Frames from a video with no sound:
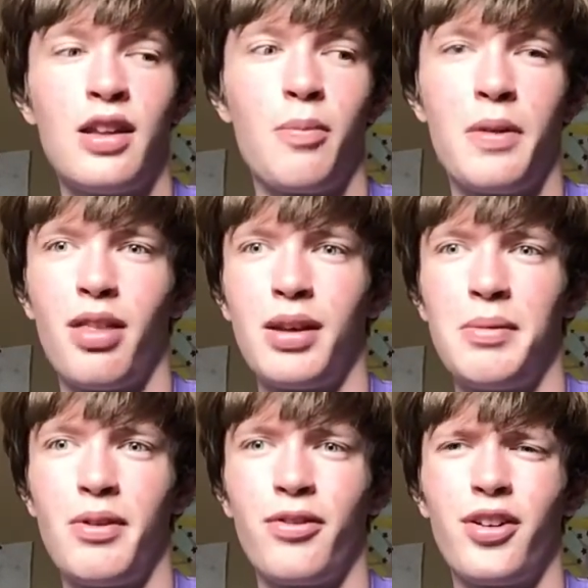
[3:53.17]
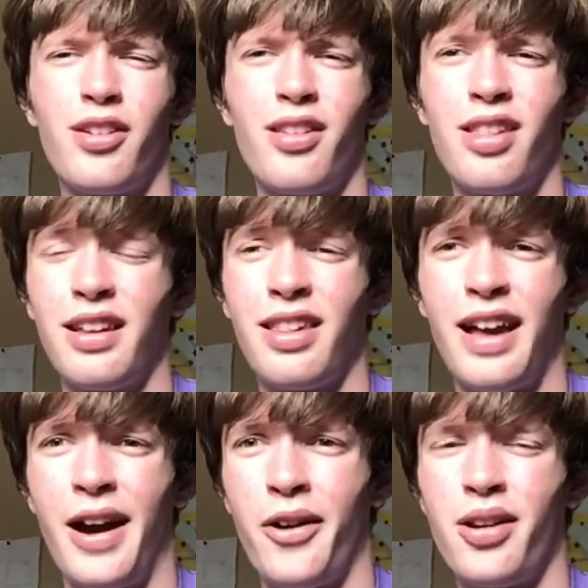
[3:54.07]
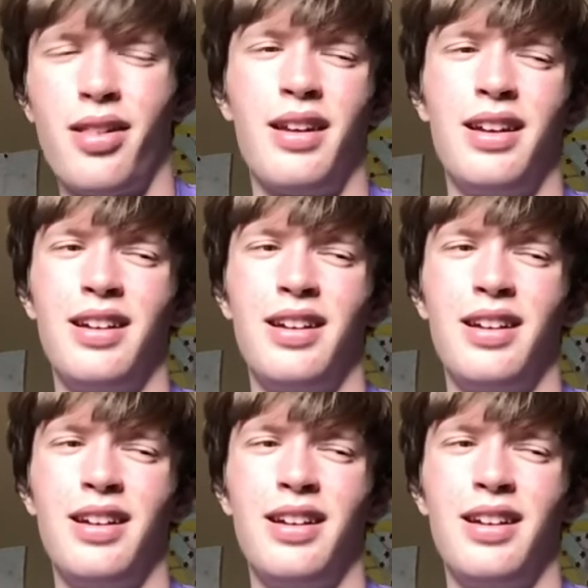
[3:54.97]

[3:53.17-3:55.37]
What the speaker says: been sleeping for 6 hours, and